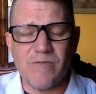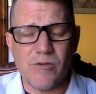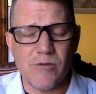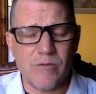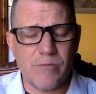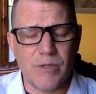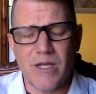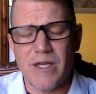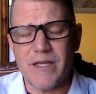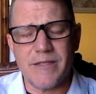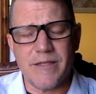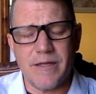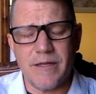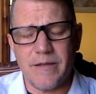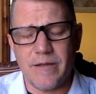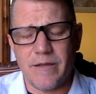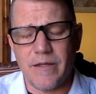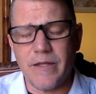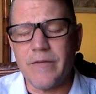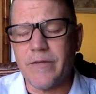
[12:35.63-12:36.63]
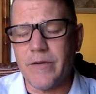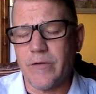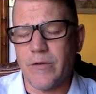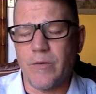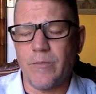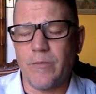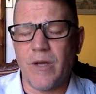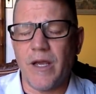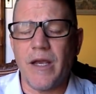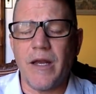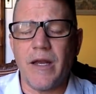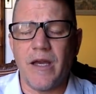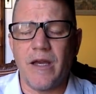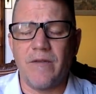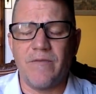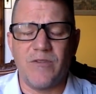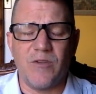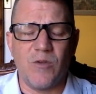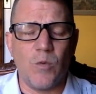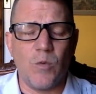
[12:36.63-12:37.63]
verbalize it in the living room right now
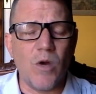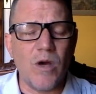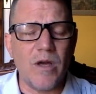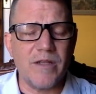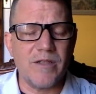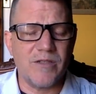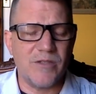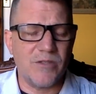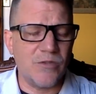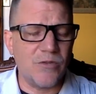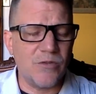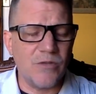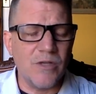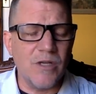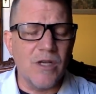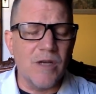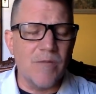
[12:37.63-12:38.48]
if you wanted to,